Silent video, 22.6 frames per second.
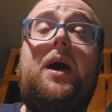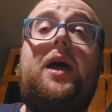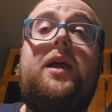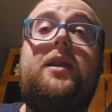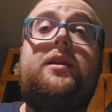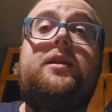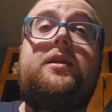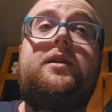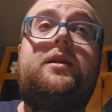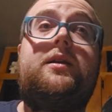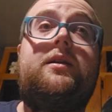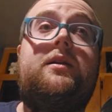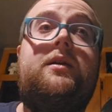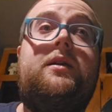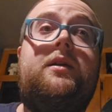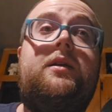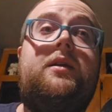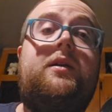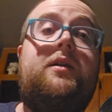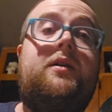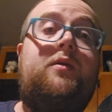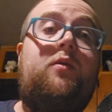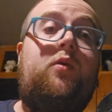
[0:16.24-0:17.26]
But
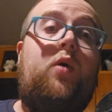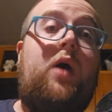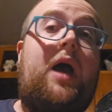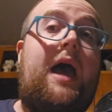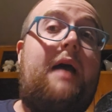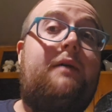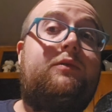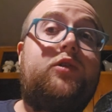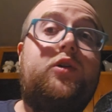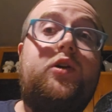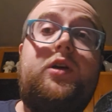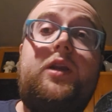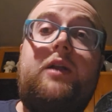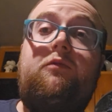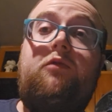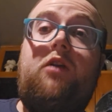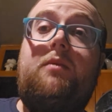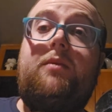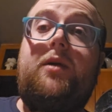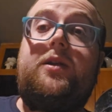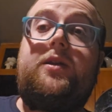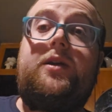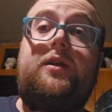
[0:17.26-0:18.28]
I was looking at
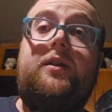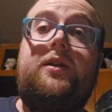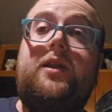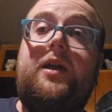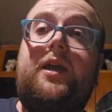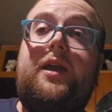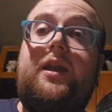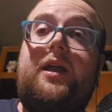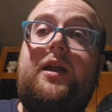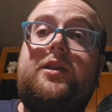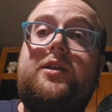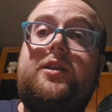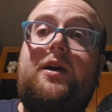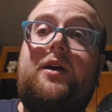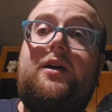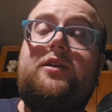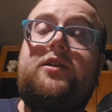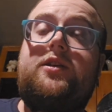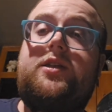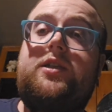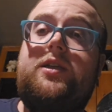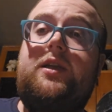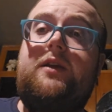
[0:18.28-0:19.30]
Walmart the other day and I
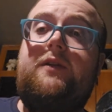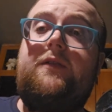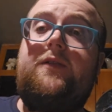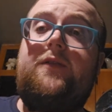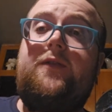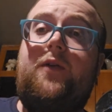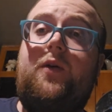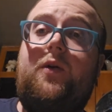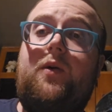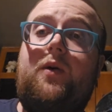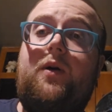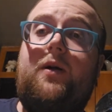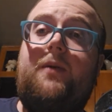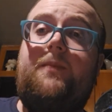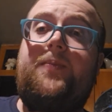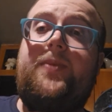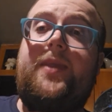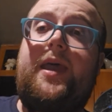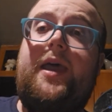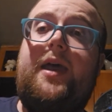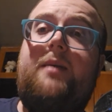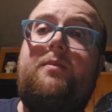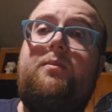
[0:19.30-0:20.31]
saw
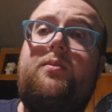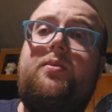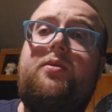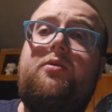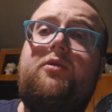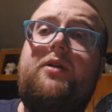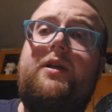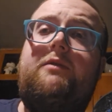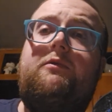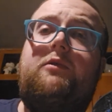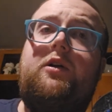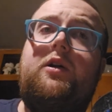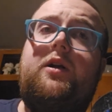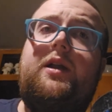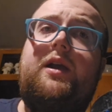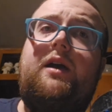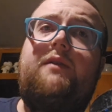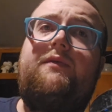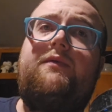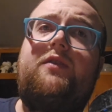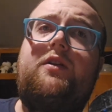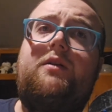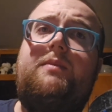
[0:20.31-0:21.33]
C4 had
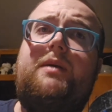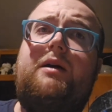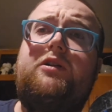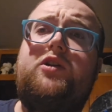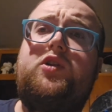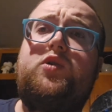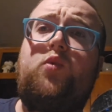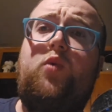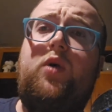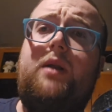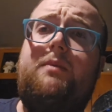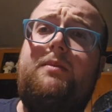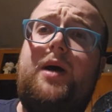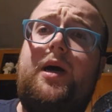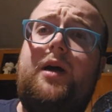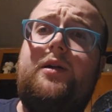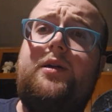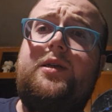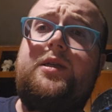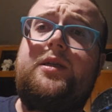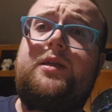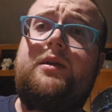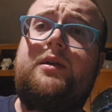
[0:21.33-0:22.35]
pre-workout for about 20
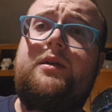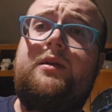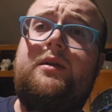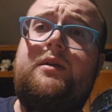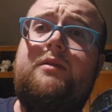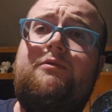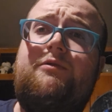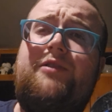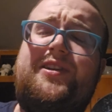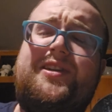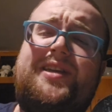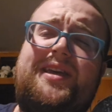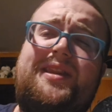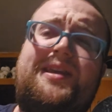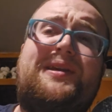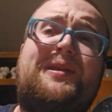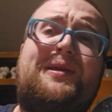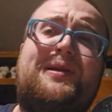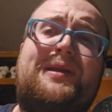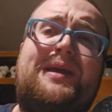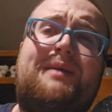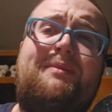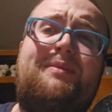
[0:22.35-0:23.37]
bucks. Let's say
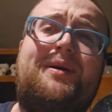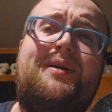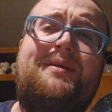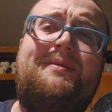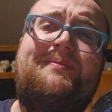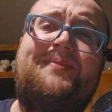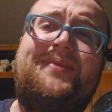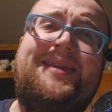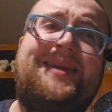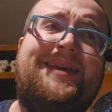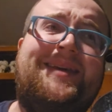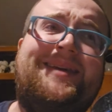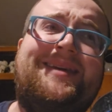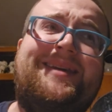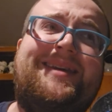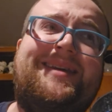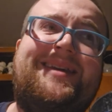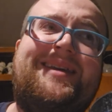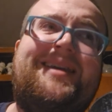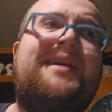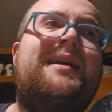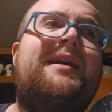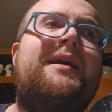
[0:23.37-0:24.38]
the other day, but
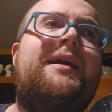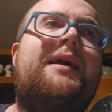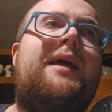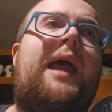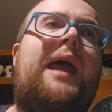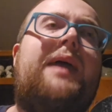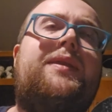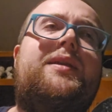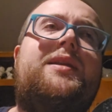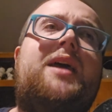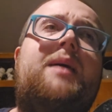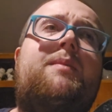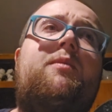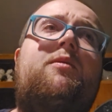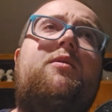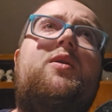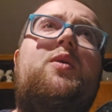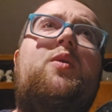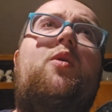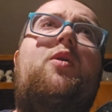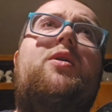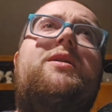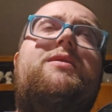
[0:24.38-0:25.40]
at the time of
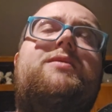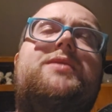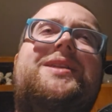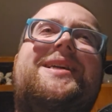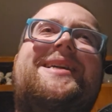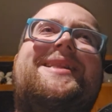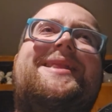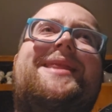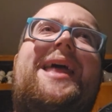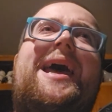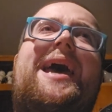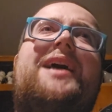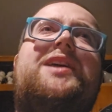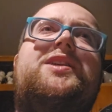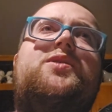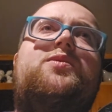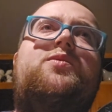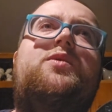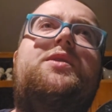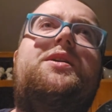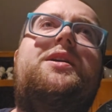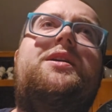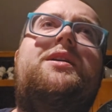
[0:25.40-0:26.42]
recording it was like
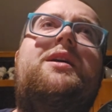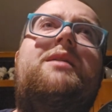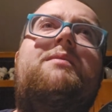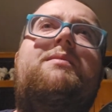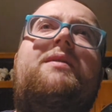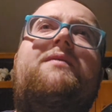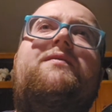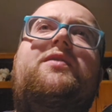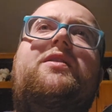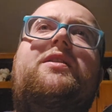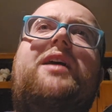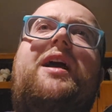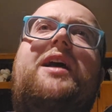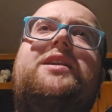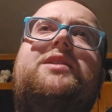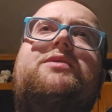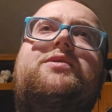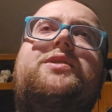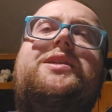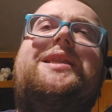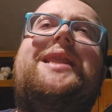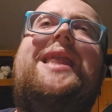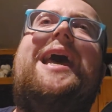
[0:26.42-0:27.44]
last week, but for you
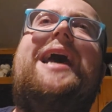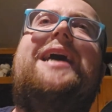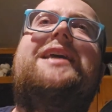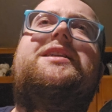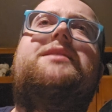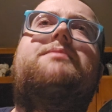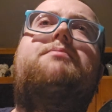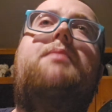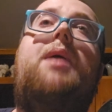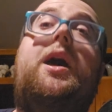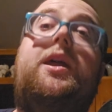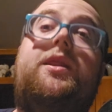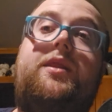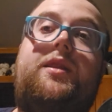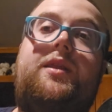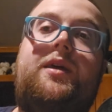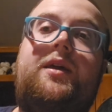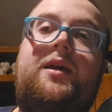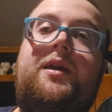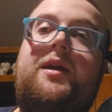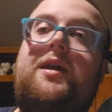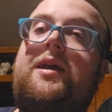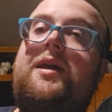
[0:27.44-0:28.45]
guys it was last
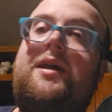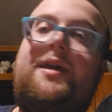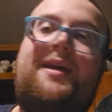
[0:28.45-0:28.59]
month.